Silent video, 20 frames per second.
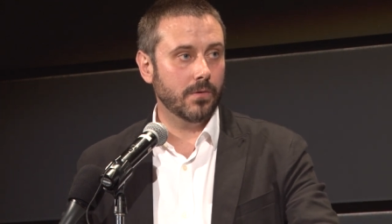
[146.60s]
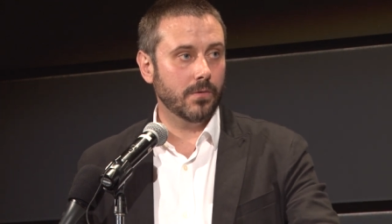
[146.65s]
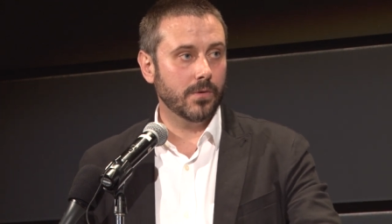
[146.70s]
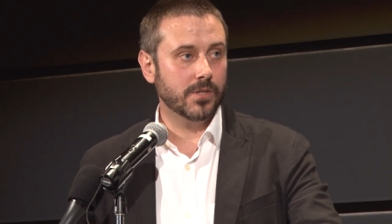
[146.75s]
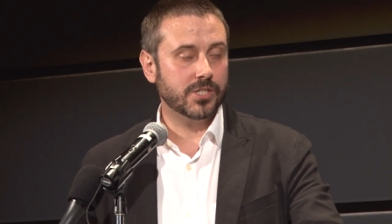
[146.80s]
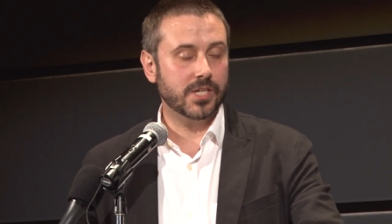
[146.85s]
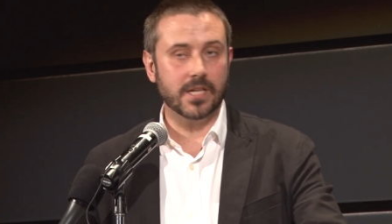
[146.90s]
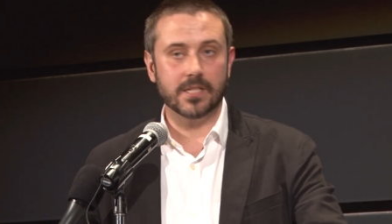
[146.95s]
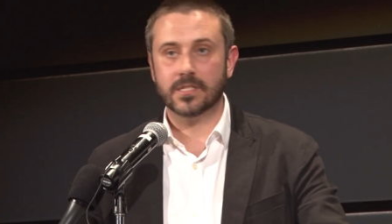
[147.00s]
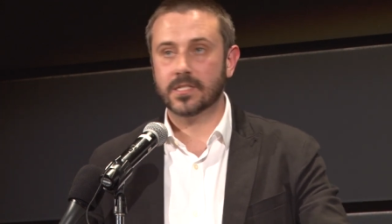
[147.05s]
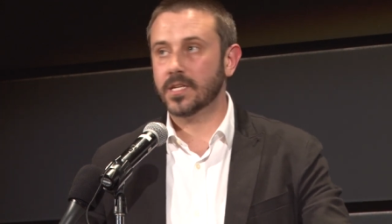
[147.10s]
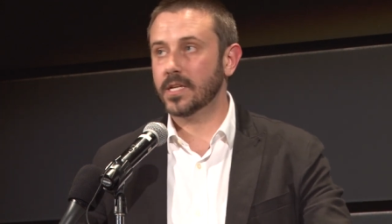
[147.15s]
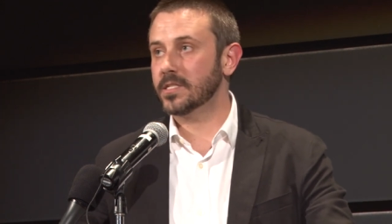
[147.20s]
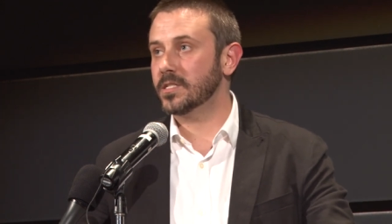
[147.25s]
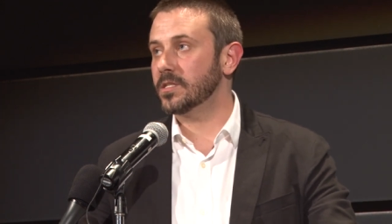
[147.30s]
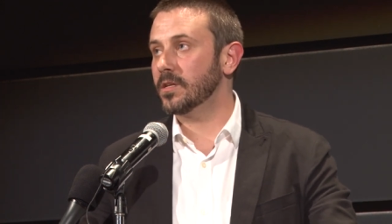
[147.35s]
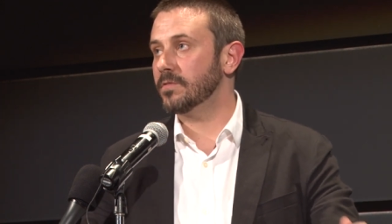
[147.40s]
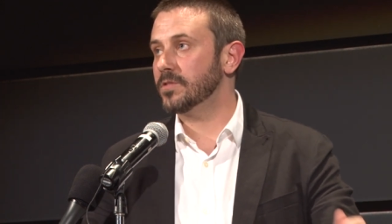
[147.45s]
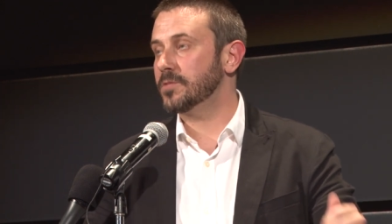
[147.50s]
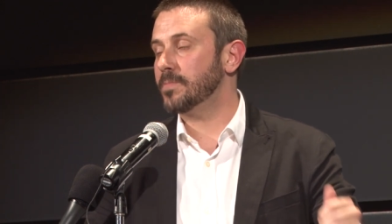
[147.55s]
which
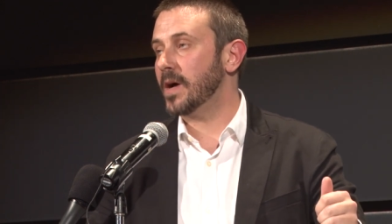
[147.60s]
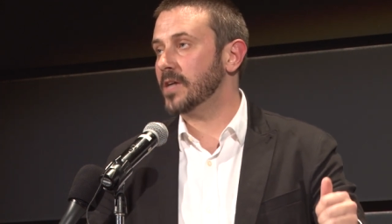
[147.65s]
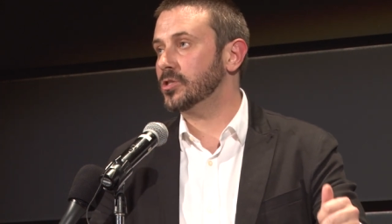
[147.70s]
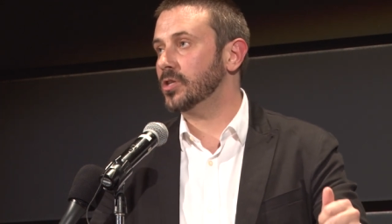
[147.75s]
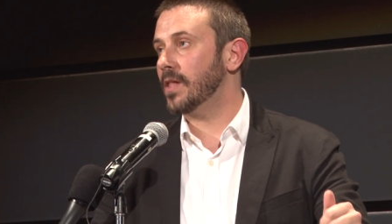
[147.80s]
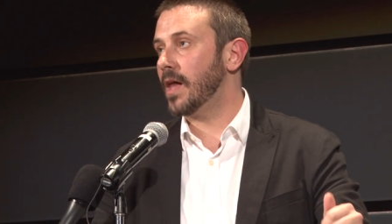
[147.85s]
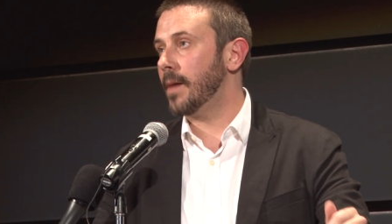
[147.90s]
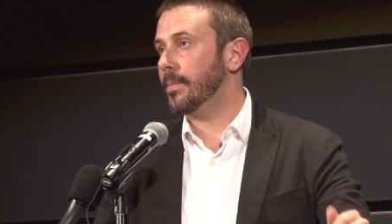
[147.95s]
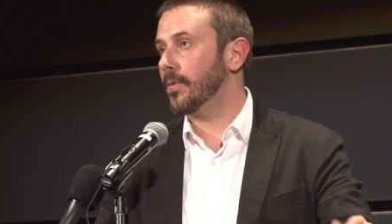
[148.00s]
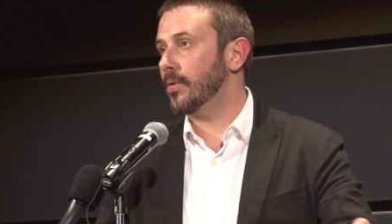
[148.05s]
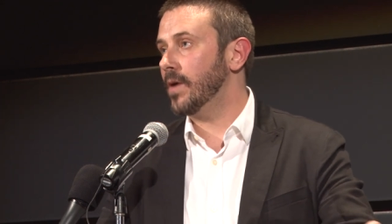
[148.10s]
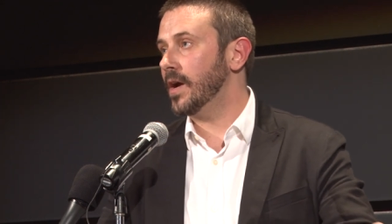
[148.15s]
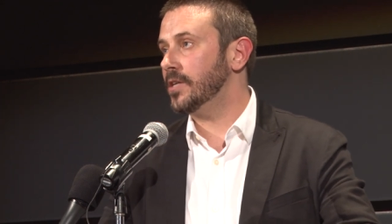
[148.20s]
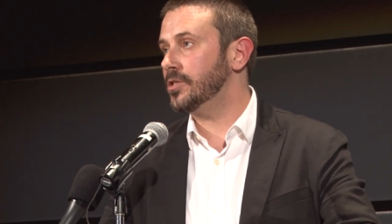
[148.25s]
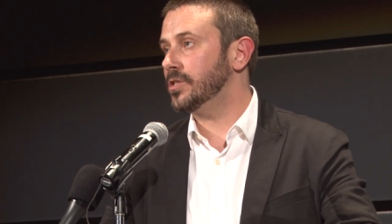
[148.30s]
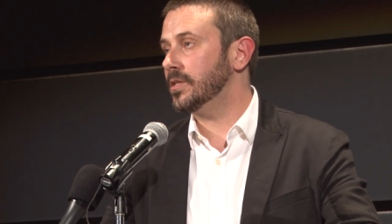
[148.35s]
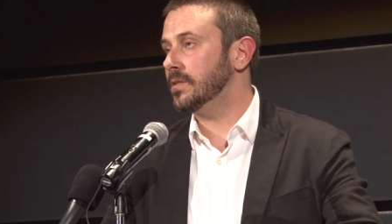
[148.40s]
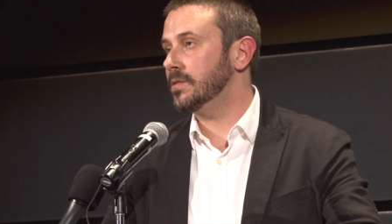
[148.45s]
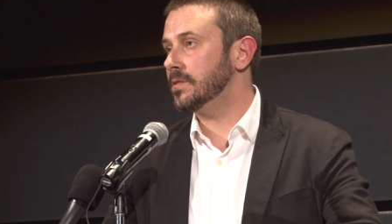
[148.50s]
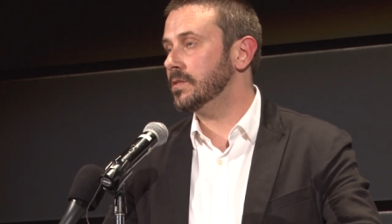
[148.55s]
consists of special
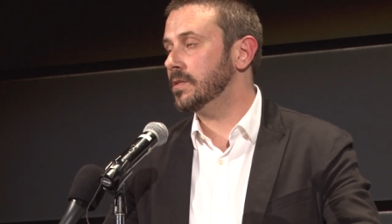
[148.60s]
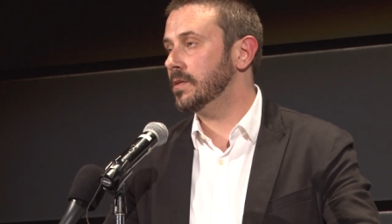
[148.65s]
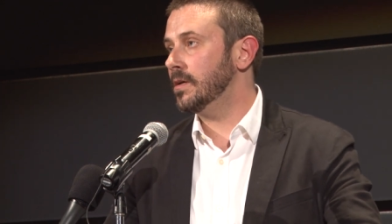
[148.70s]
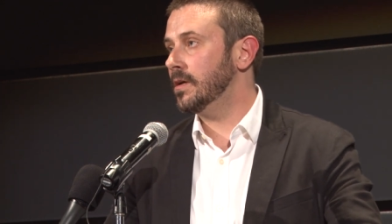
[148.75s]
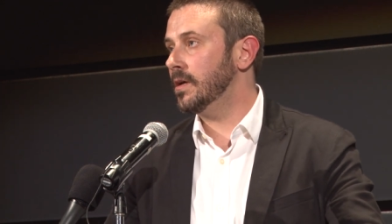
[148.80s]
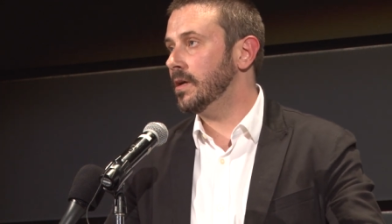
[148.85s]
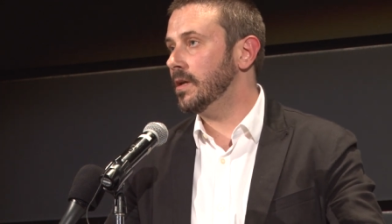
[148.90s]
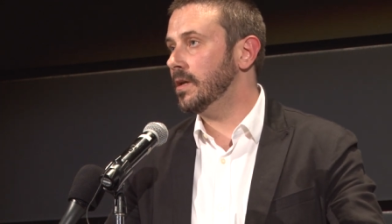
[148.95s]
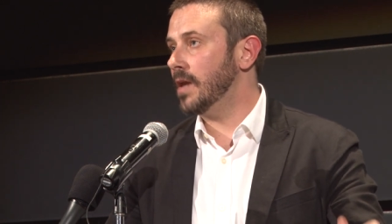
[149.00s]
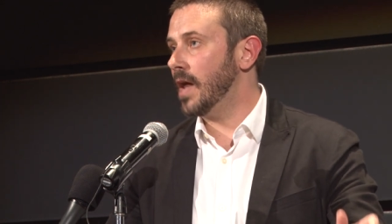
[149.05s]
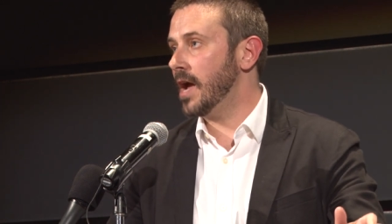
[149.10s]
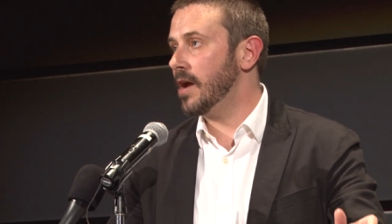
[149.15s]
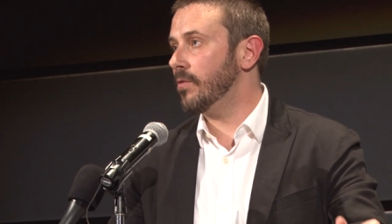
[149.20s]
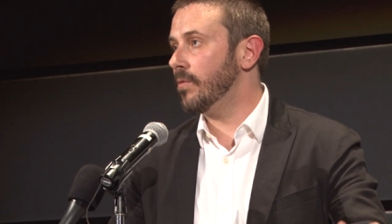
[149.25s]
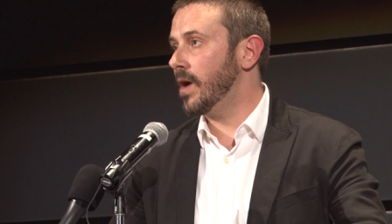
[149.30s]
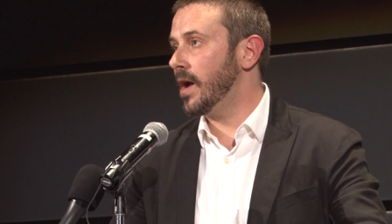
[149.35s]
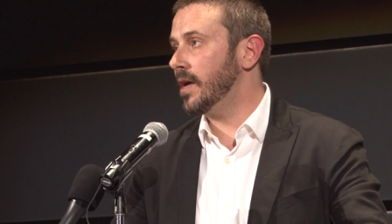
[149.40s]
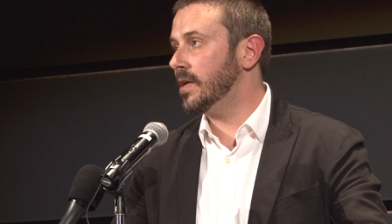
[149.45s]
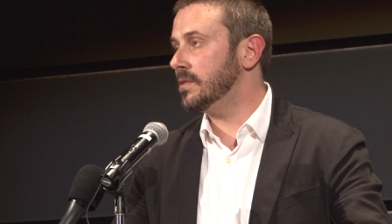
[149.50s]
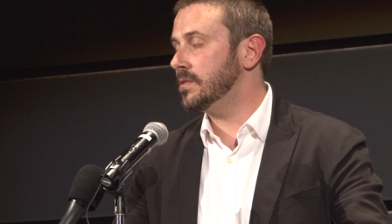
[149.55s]
operations, night
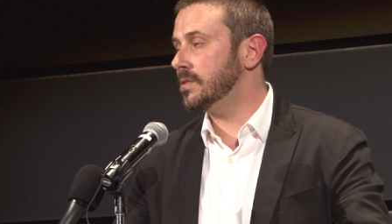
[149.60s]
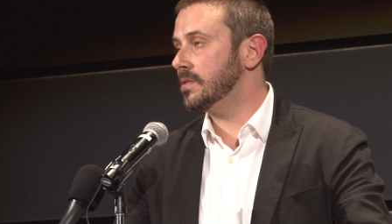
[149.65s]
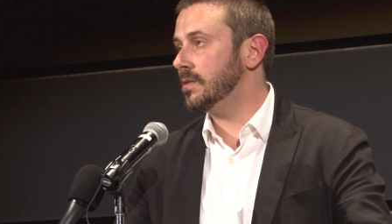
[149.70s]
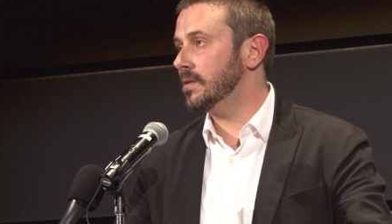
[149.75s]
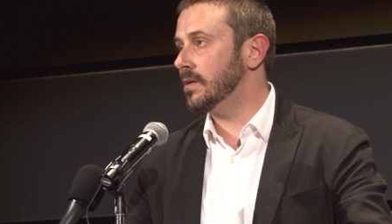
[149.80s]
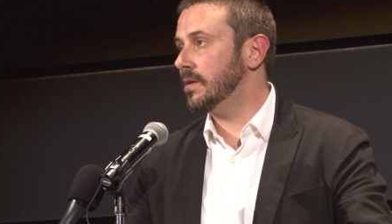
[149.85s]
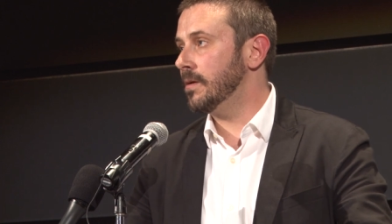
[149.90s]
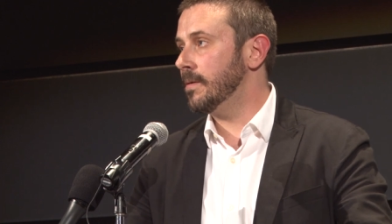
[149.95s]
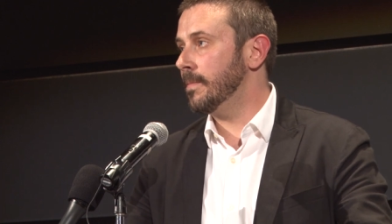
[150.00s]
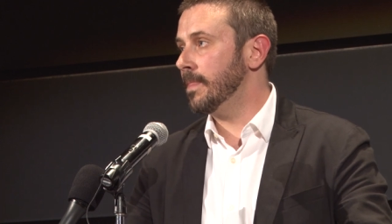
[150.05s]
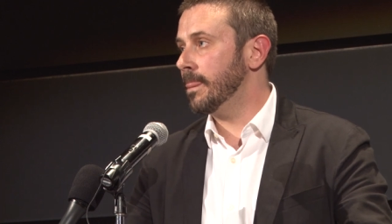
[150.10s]
raids,